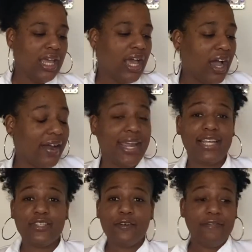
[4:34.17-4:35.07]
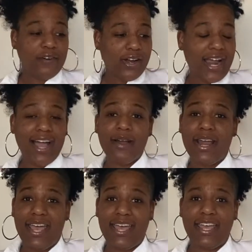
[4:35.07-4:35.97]
Alright, so for our
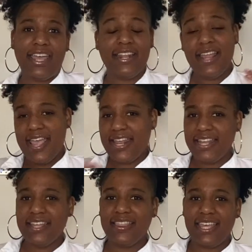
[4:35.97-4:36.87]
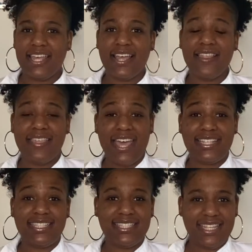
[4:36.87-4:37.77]
egg and anything that
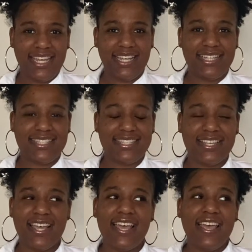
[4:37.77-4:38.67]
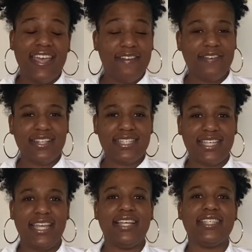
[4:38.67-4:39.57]
sinks, if it
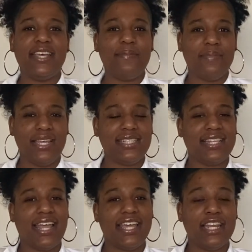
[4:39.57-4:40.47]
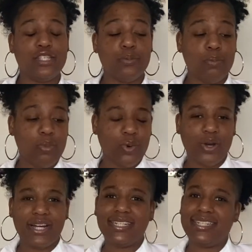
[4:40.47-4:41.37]
sinks, it means that it is
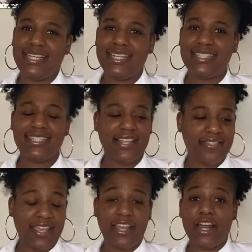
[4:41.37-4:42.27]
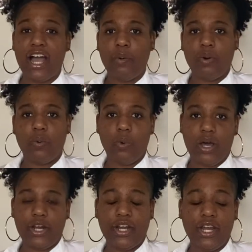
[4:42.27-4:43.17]
more dense than our
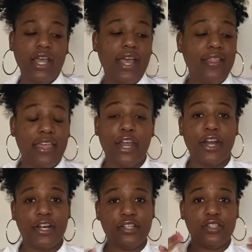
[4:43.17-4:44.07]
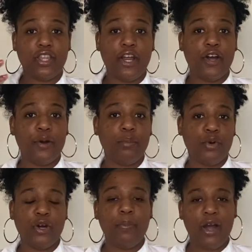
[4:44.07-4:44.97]
water. There are
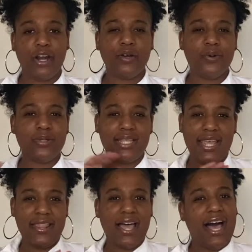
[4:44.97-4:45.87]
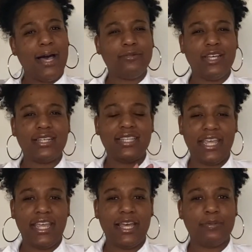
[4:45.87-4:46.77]
more particles in the object
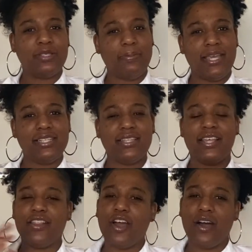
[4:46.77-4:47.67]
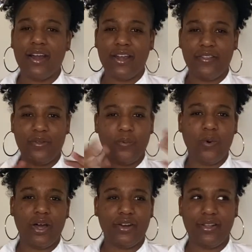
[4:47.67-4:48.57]
taking up space than there are in the
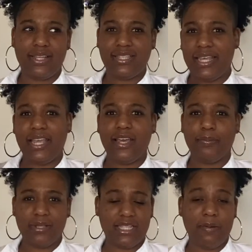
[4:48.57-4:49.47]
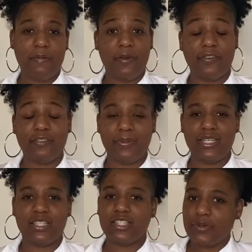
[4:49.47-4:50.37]
water that's taking up the same amount of space.
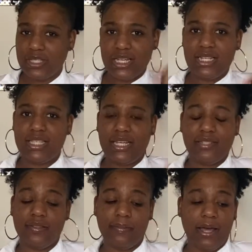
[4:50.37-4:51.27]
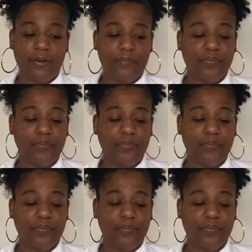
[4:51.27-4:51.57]
So it's going to sink to the bottom.